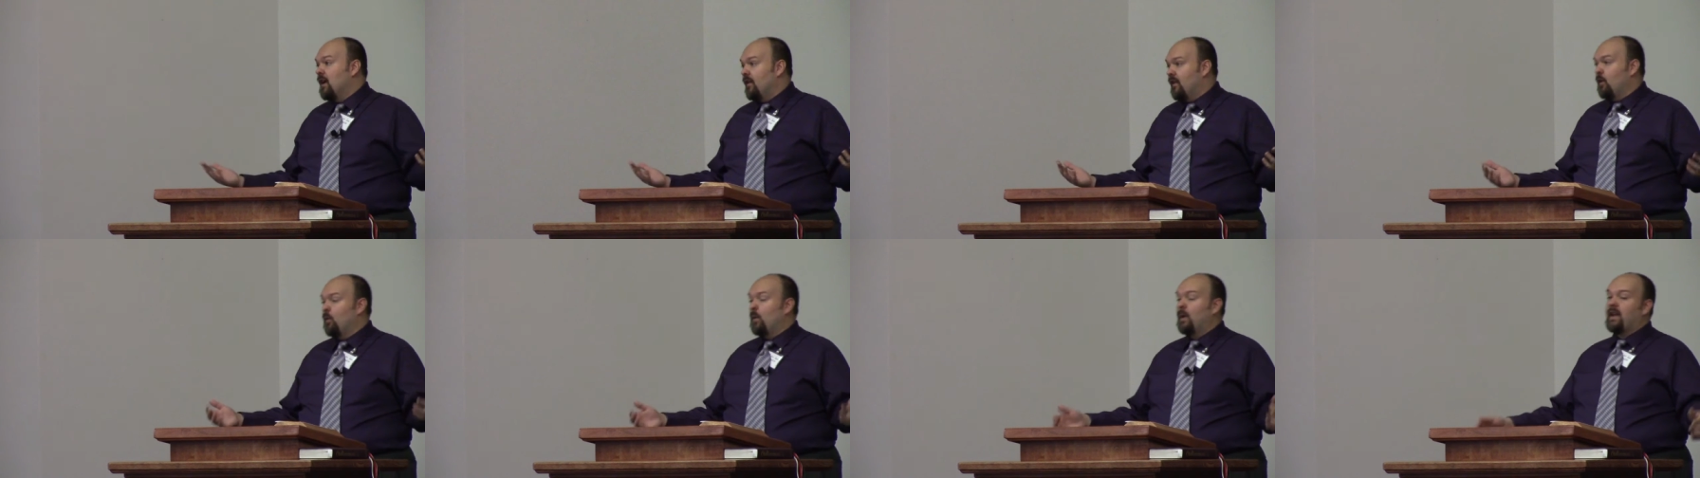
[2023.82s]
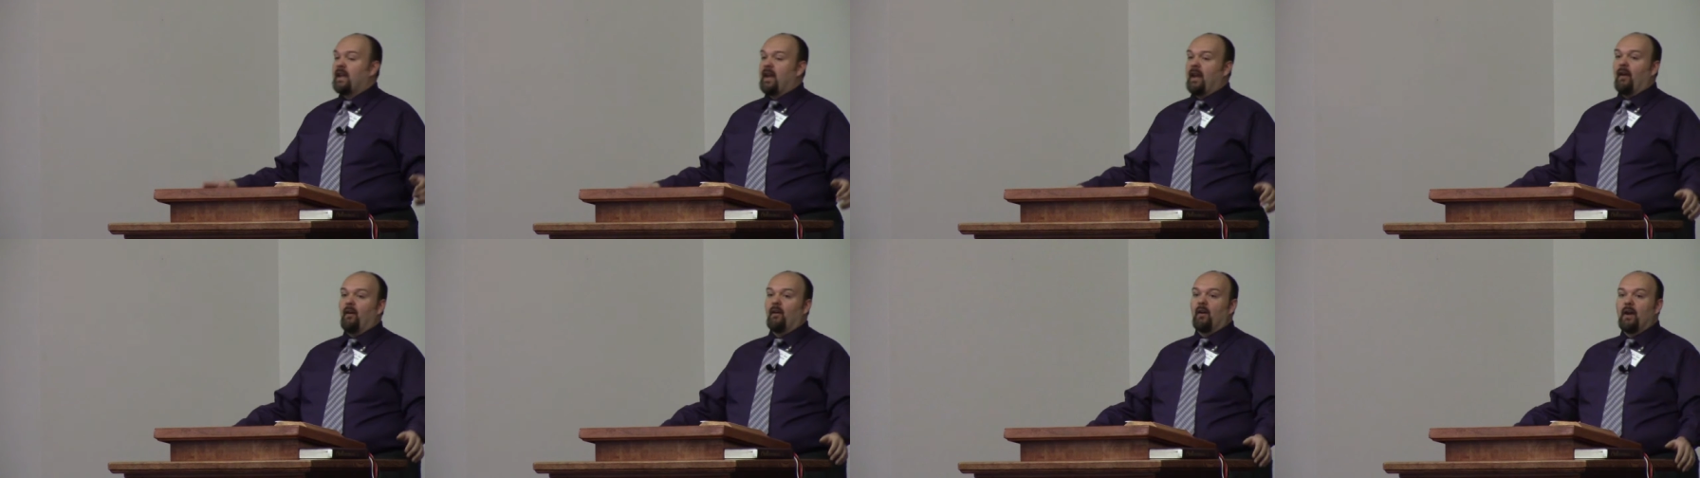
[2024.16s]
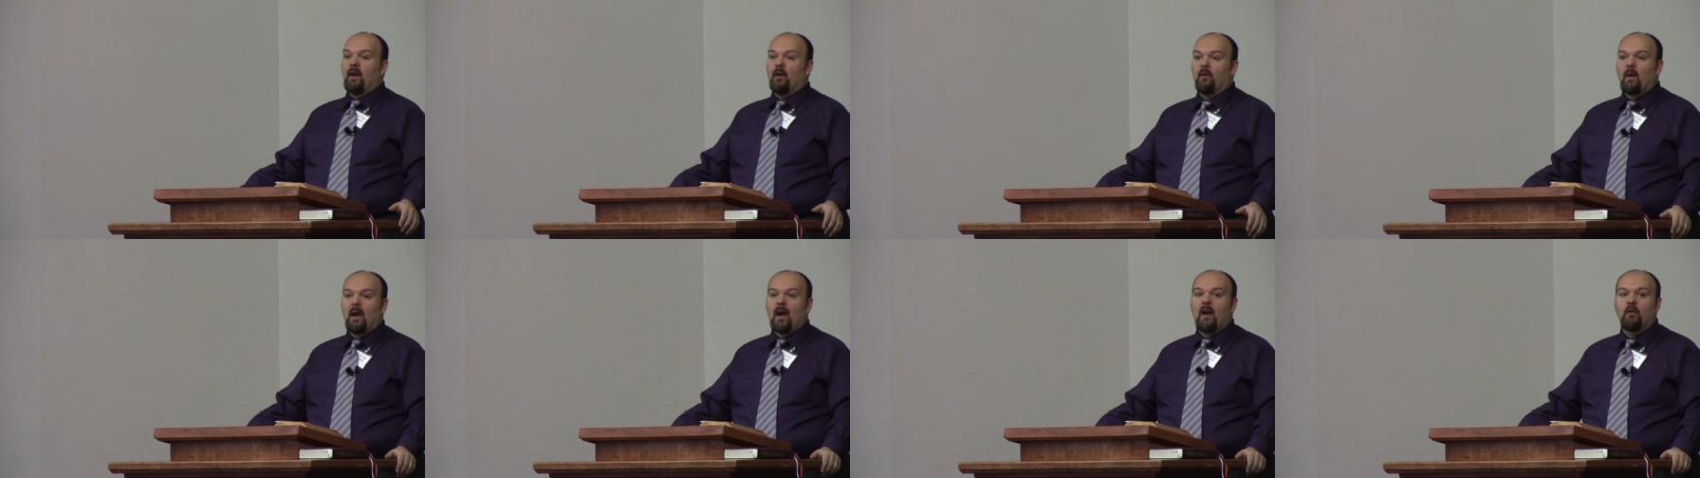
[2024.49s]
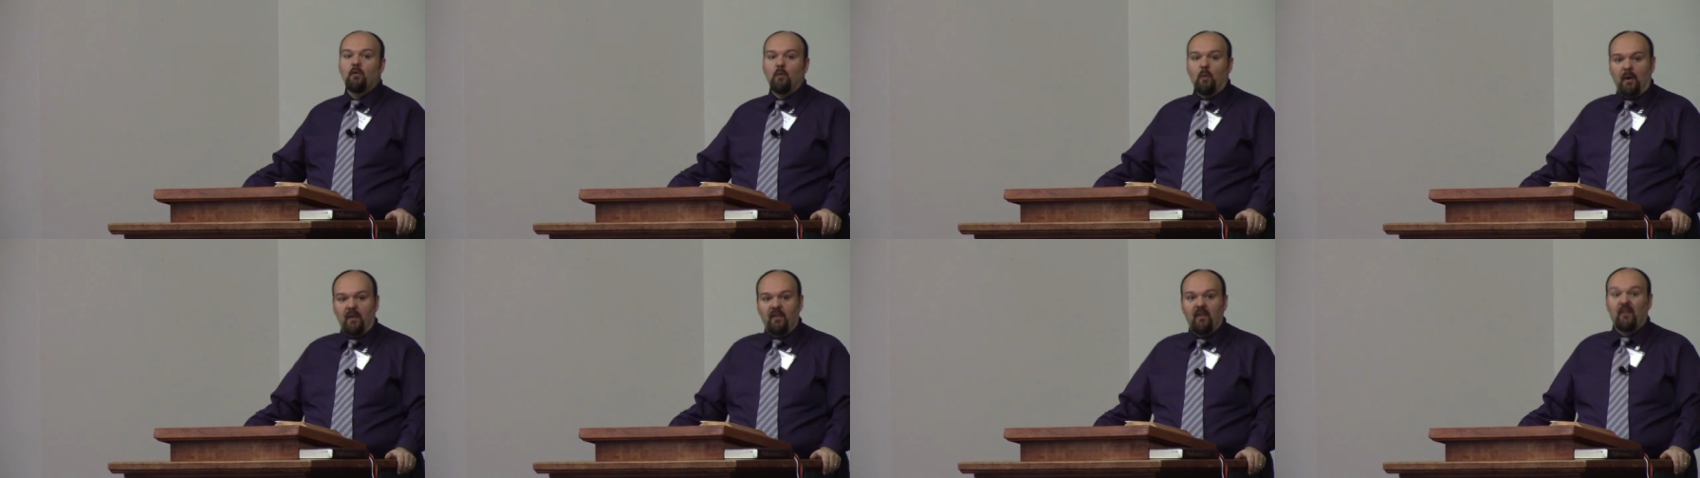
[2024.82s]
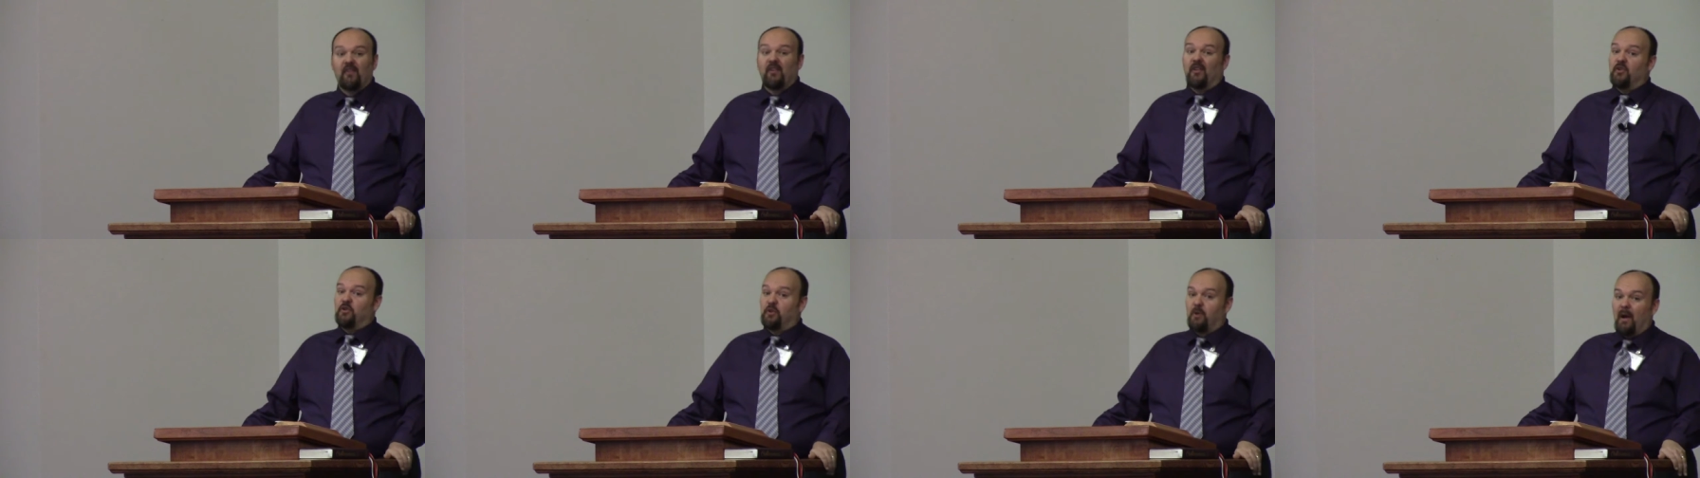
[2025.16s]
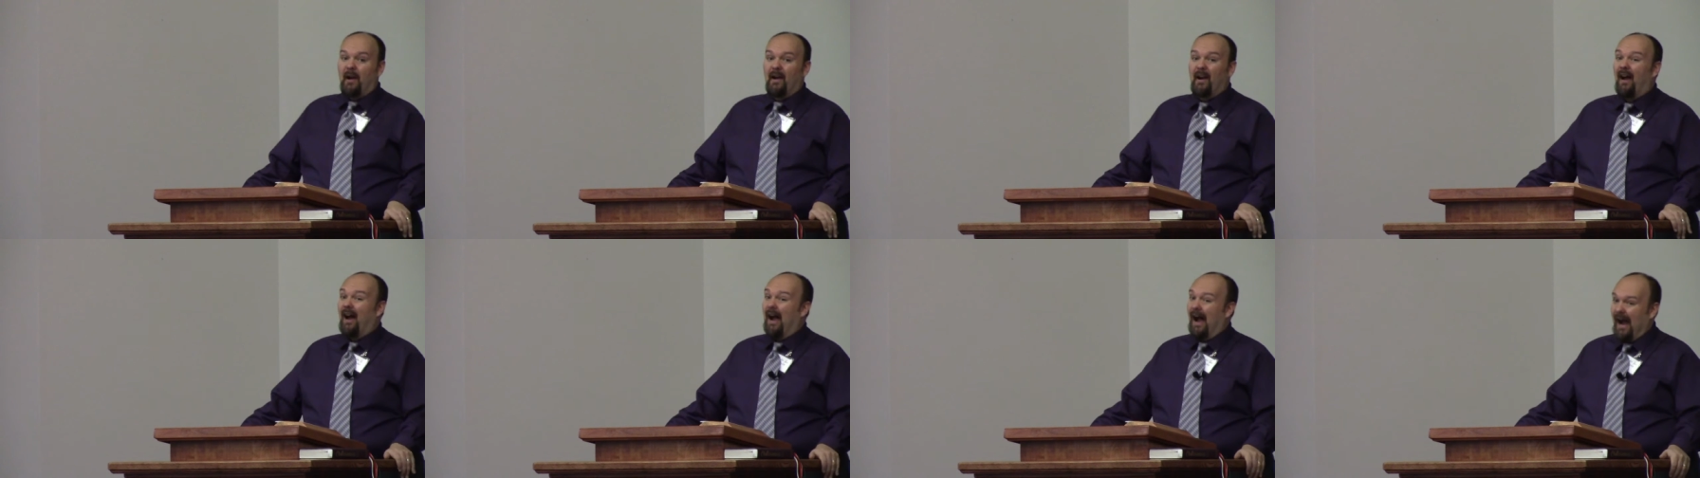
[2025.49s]
that we carry around with us and
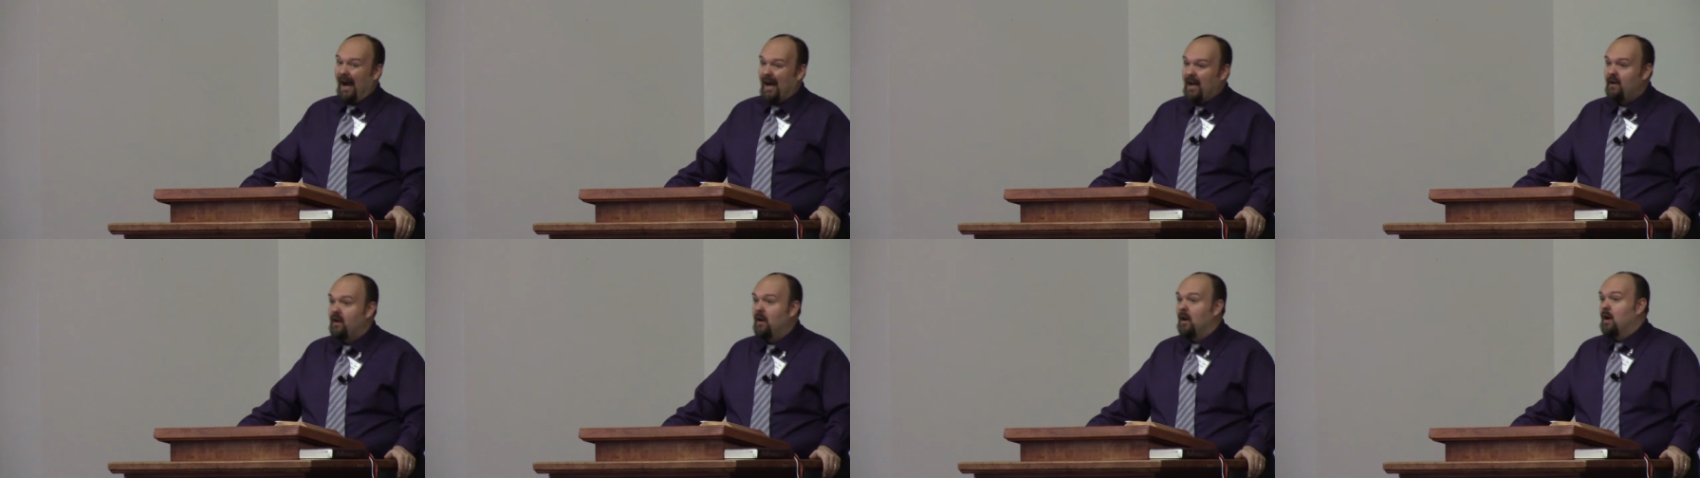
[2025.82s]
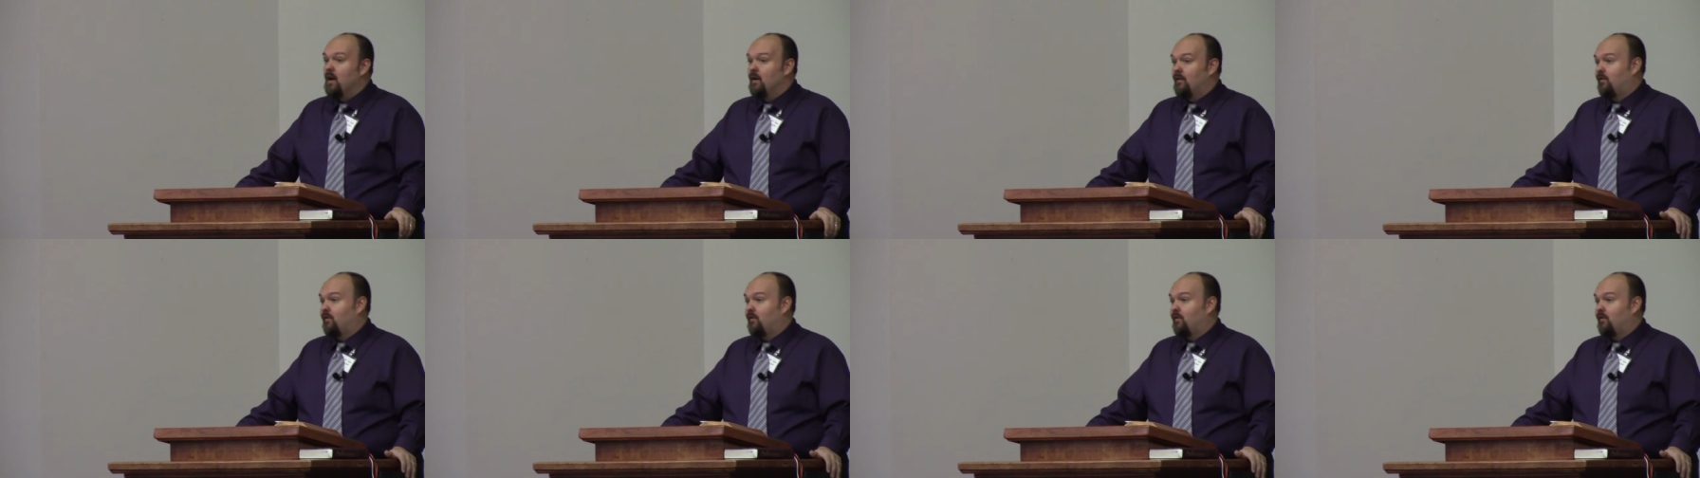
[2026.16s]
try to hide